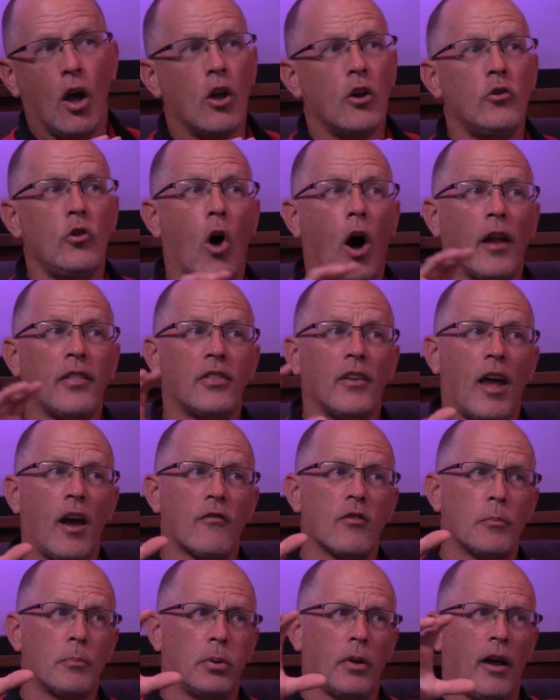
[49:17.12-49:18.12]
not
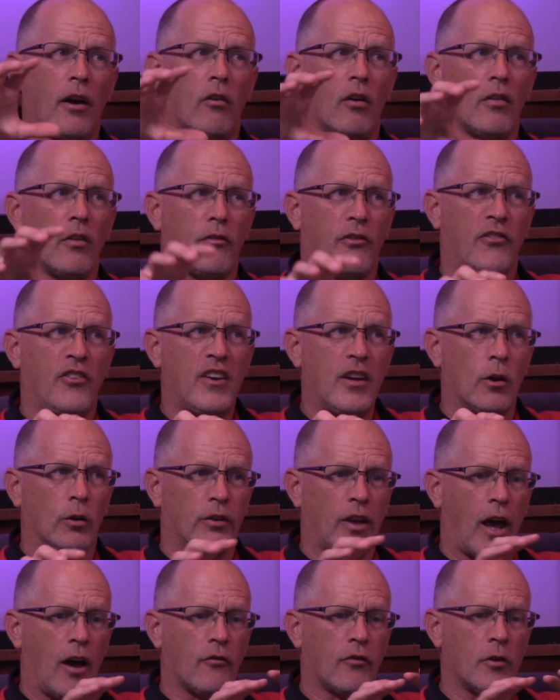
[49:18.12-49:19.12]
every player on the field,
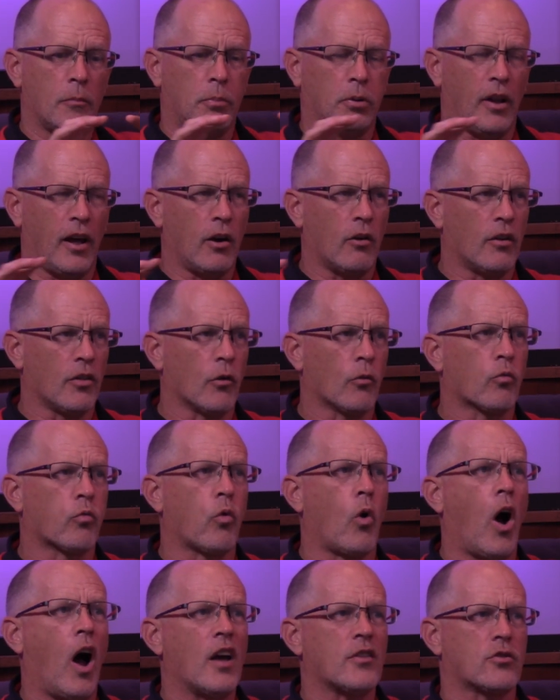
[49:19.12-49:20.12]
every player on the
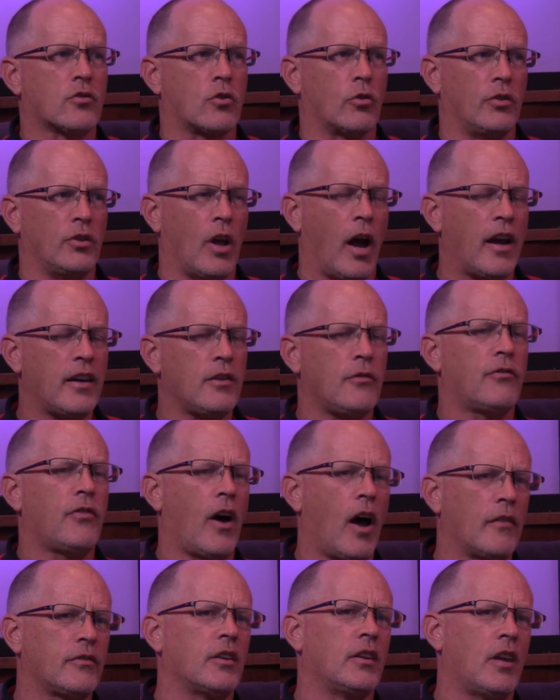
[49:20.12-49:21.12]
roster,
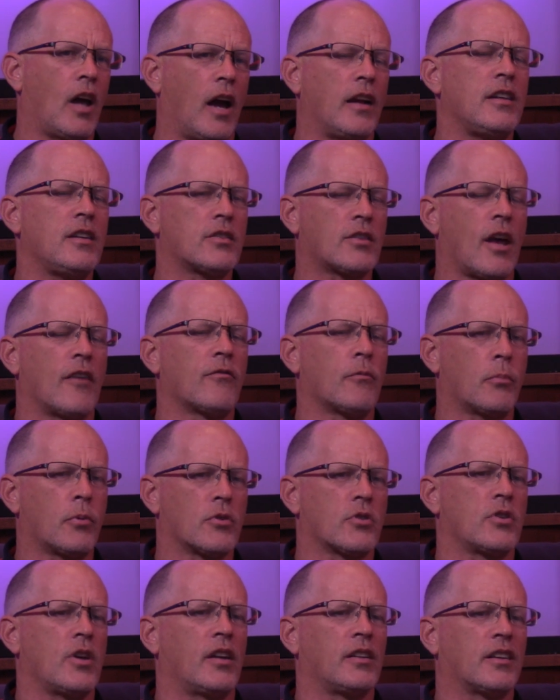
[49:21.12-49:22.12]
95 to
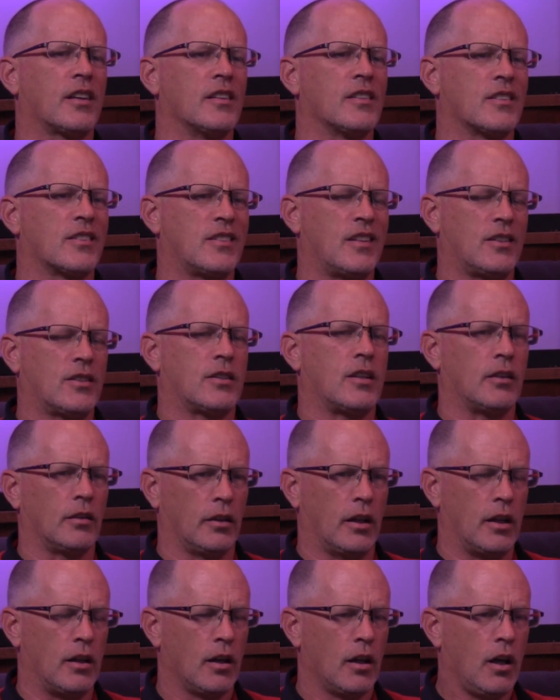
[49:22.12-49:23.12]
97%
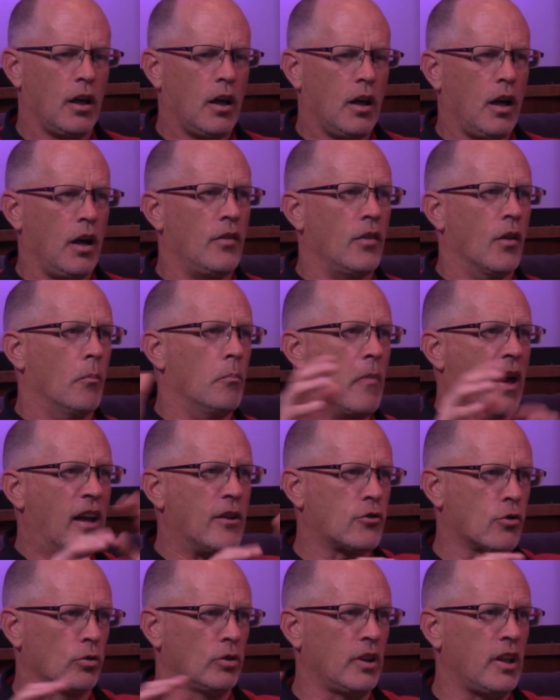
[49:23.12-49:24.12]
consistently in the
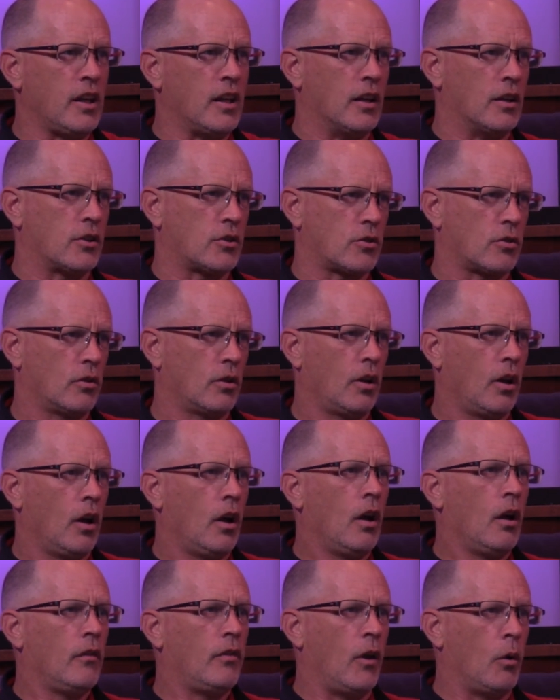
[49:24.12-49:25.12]
major leagues.
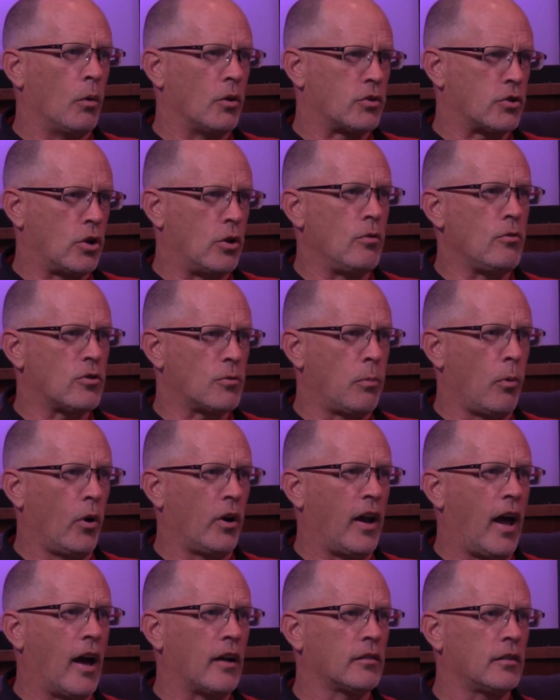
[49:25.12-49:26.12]
They were 2-sport
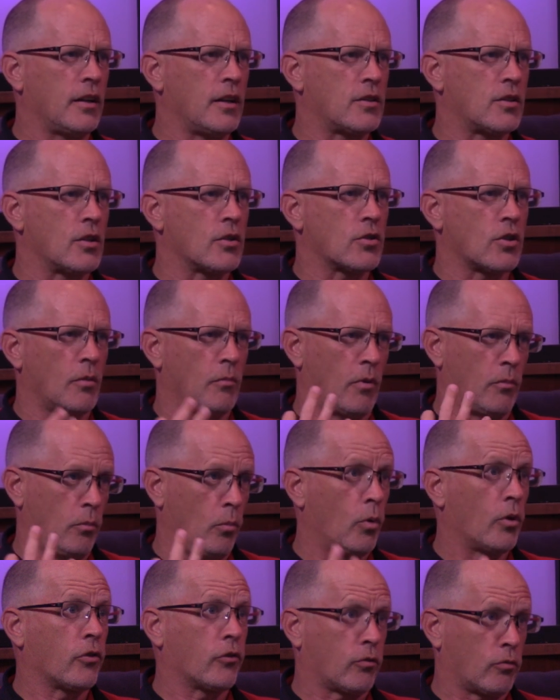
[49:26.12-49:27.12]
athletes, and some of them
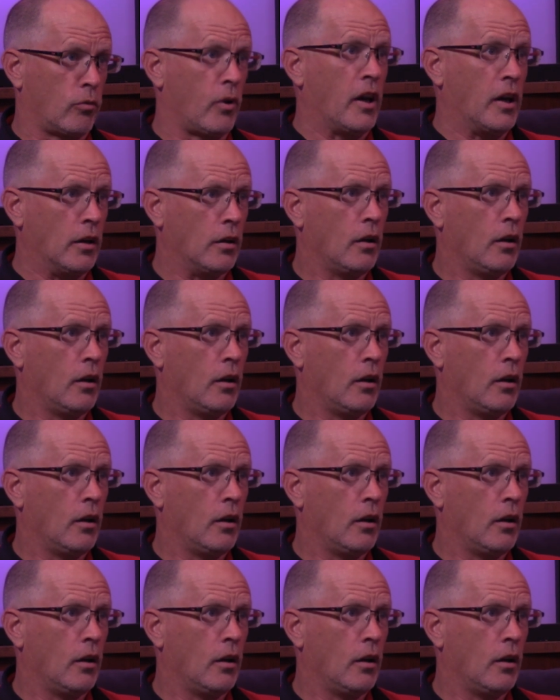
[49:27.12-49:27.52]
were 3.